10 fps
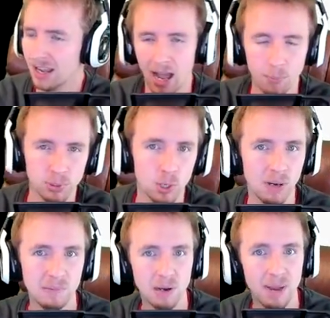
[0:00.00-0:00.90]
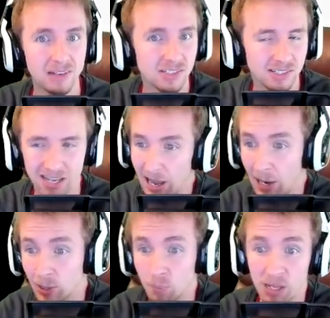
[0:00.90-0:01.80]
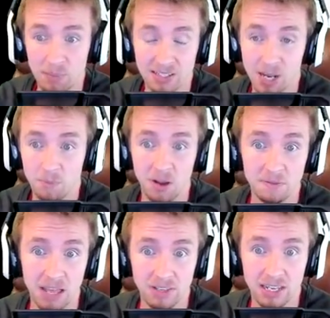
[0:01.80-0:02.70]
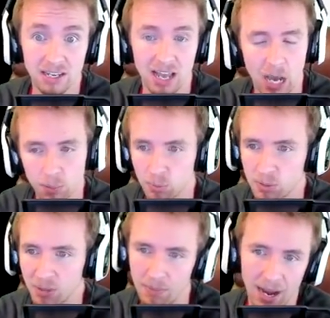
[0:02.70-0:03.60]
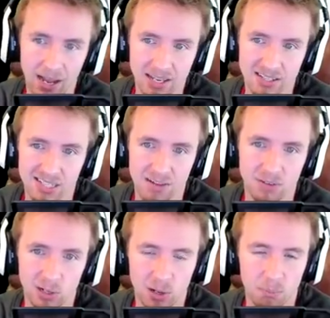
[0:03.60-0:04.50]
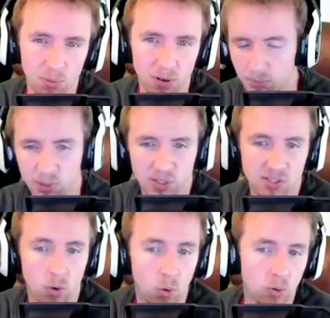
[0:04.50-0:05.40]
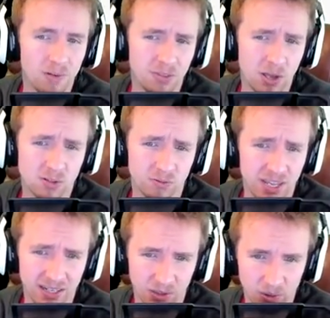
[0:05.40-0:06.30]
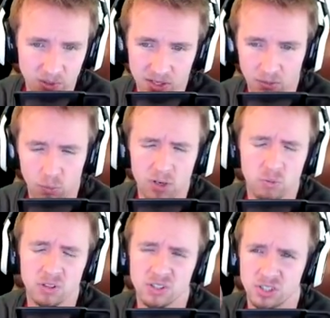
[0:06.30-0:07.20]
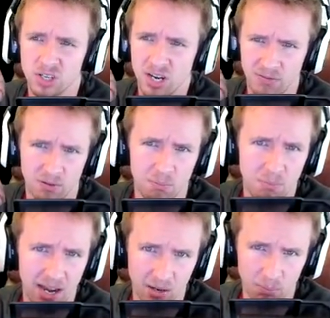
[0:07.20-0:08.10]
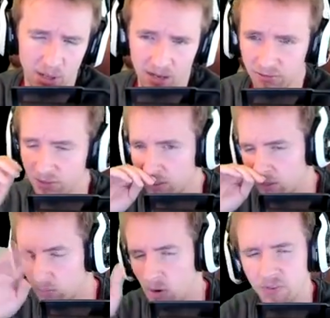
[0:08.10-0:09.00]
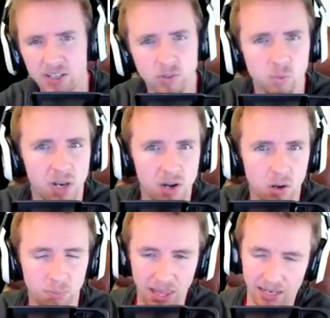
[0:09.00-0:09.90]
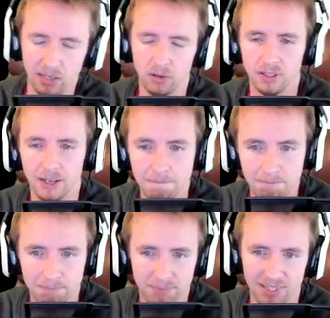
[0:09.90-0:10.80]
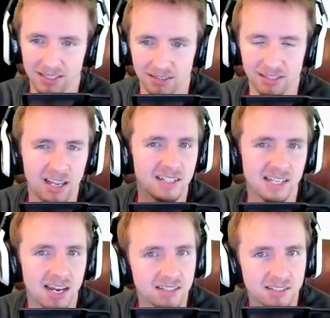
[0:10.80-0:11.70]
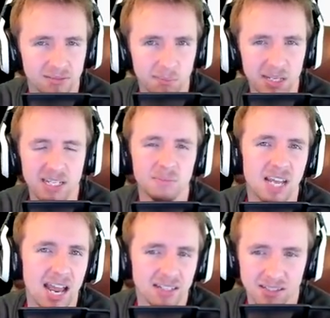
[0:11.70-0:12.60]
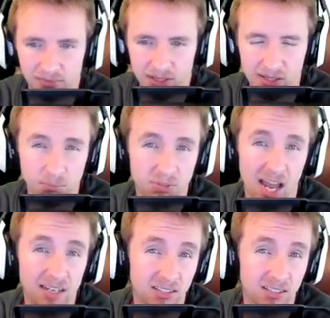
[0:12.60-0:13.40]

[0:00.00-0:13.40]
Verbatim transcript: I would go play my Maus. I'd go play my Type 5 Heavy. I'd probably play my IS7 a lot more because all of those vehicles would receive a mega buff. What vehicles would I not play any longer? Mm, light tanks, medium tanks, some tank